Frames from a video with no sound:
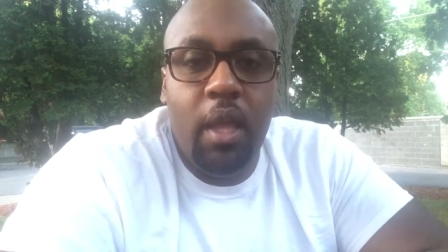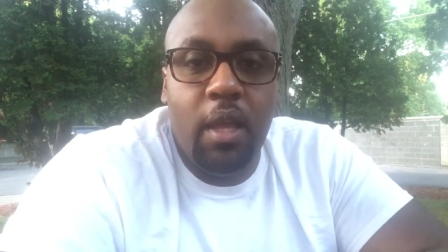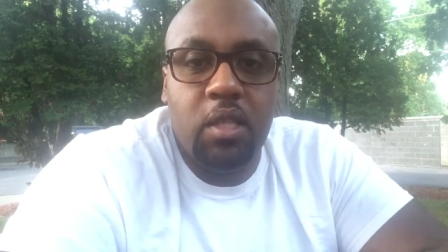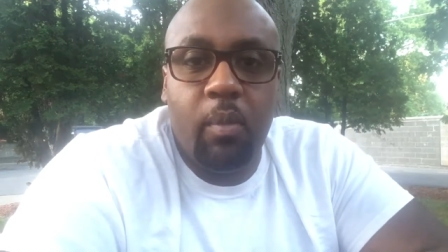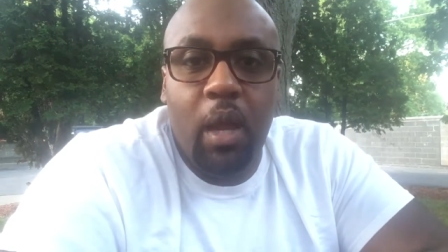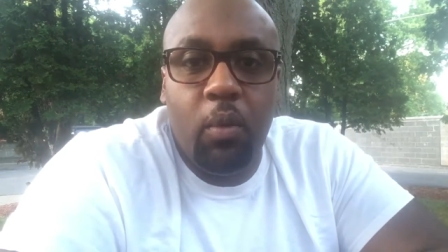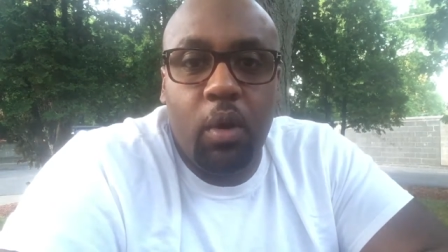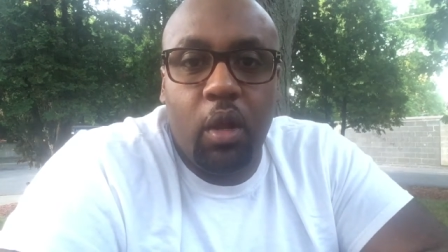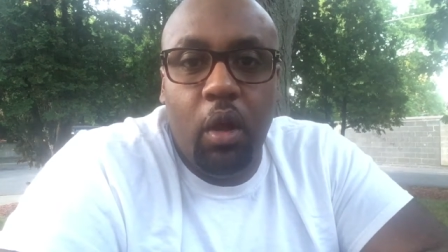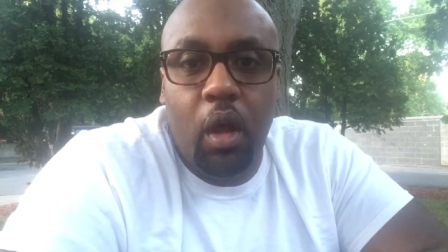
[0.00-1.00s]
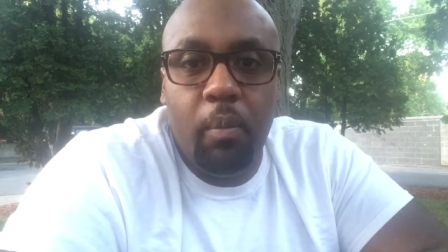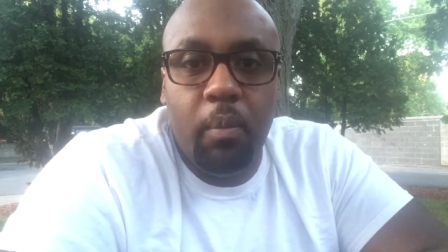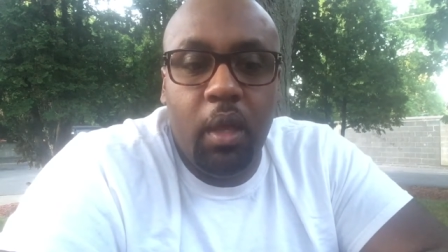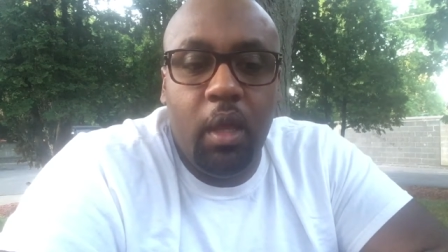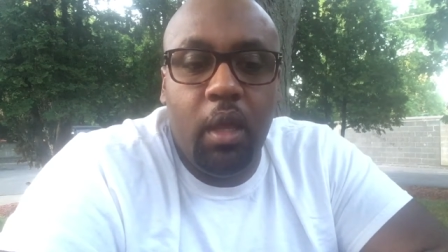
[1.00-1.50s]
and somebody were to call
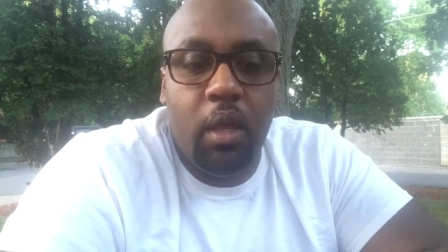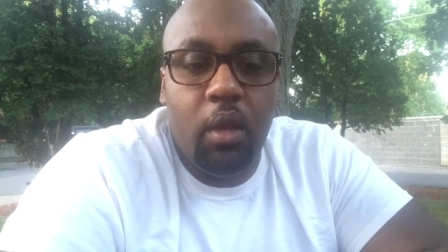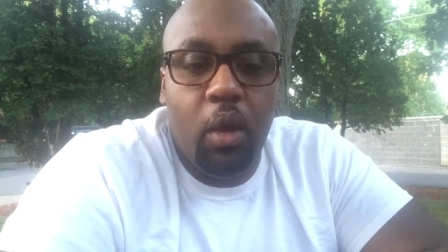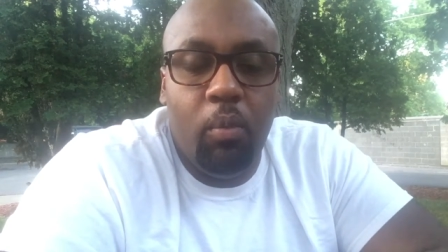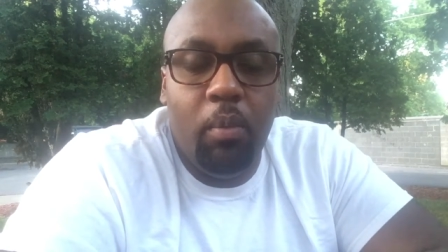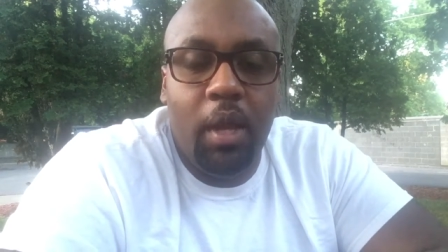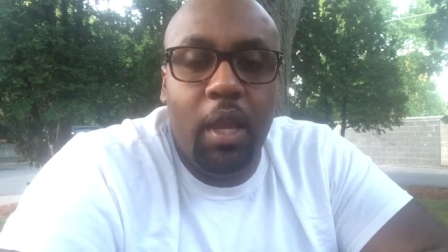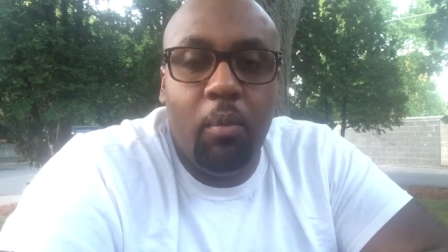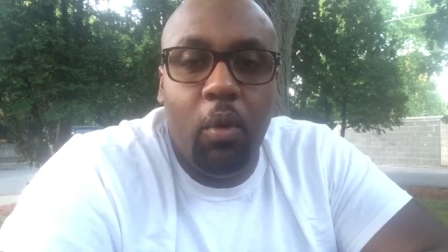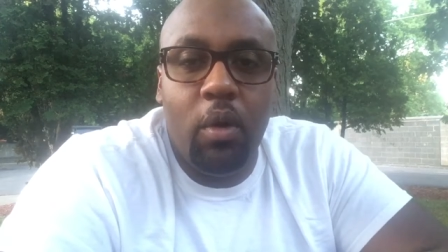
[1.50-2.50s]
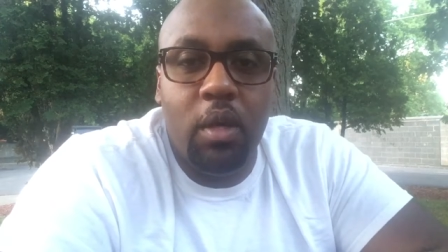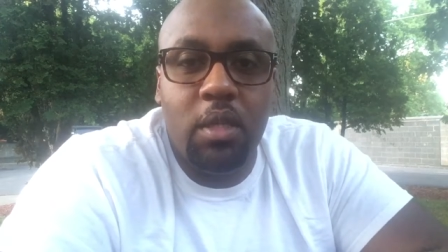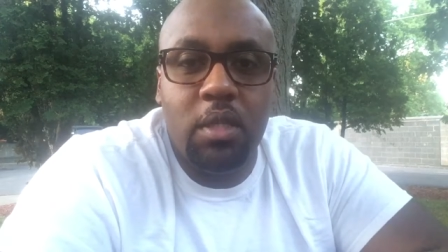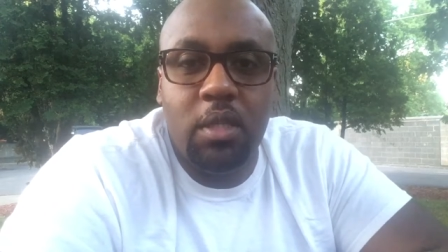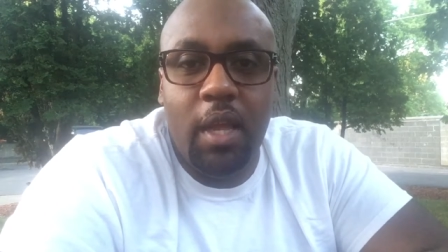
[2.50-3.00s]
me, Monday
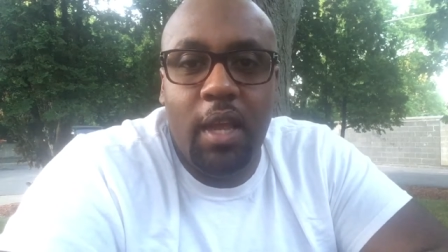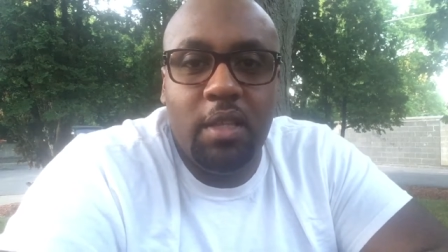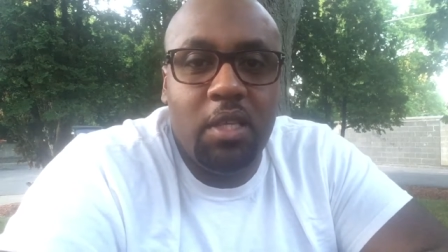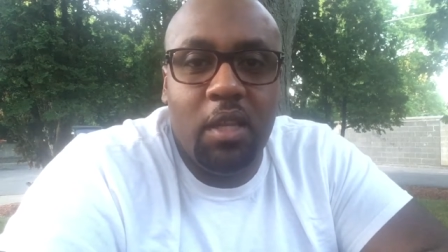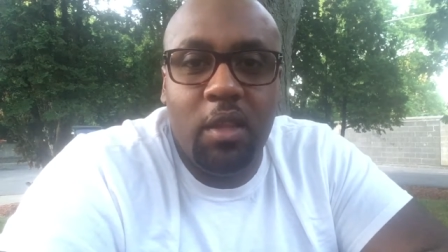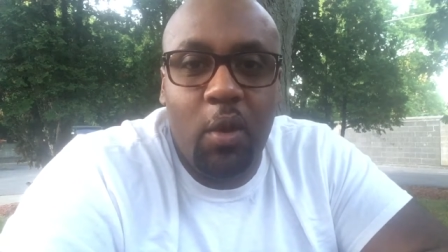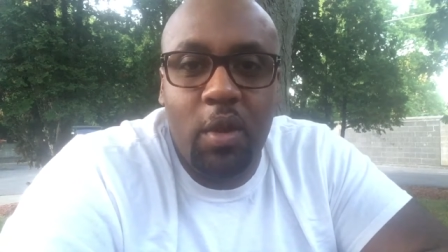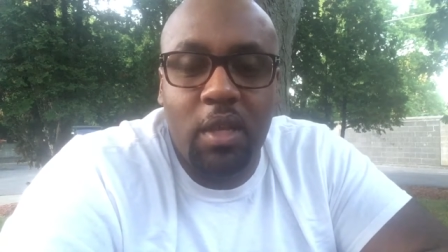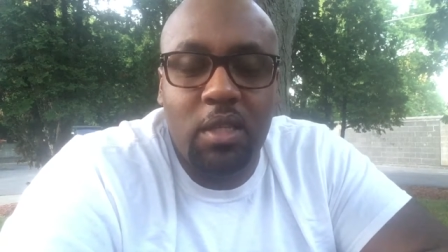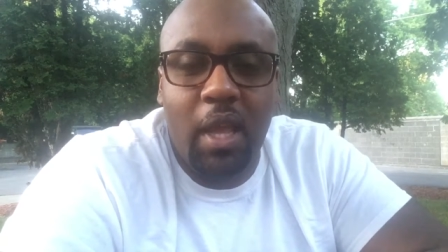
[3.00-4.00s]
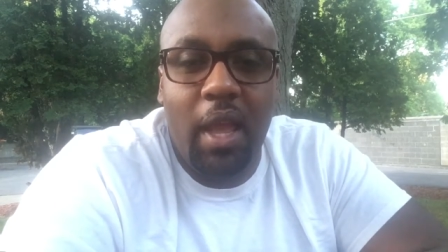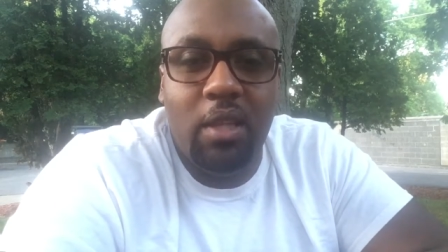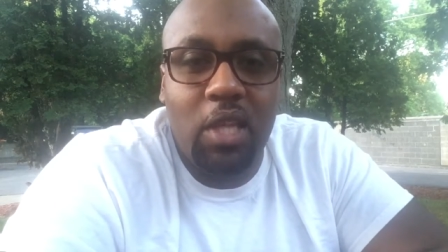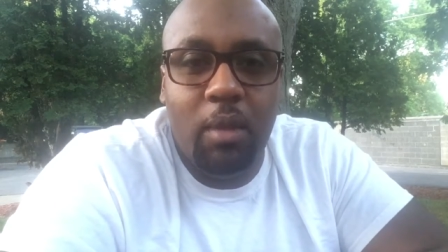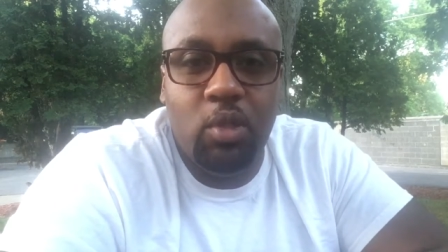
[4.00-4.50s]
mornings at 10:30 and say,
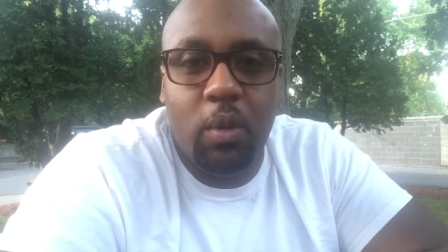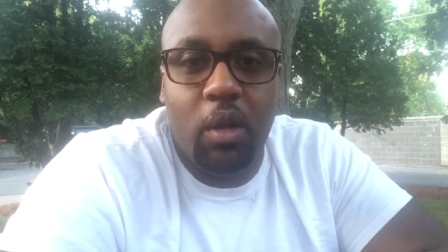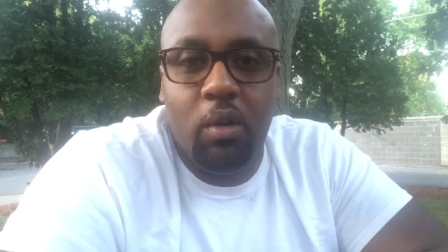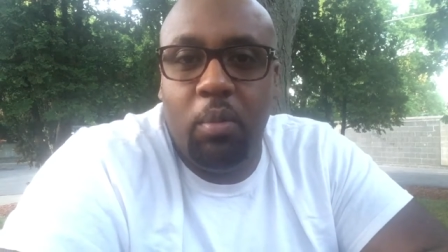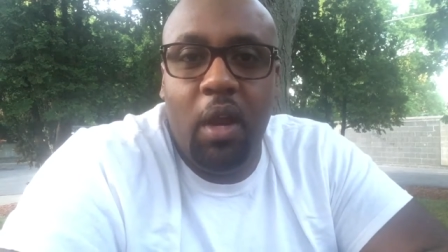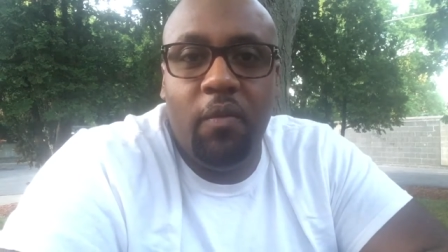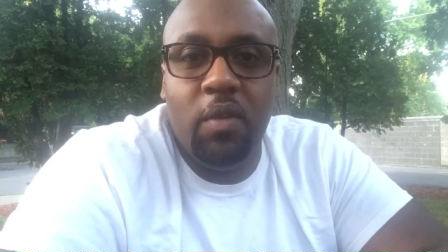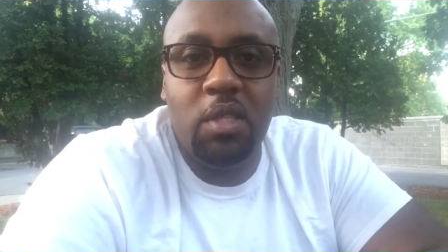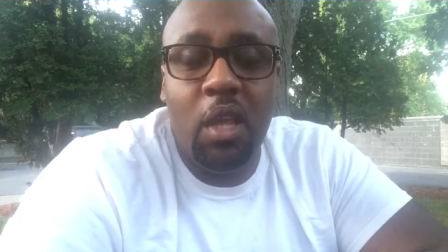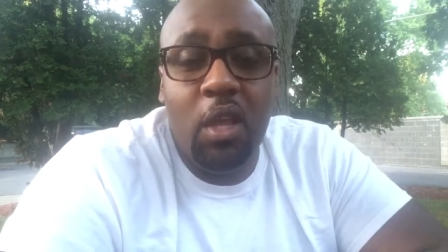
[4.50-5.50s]
hey, James, you want to go to breakfast?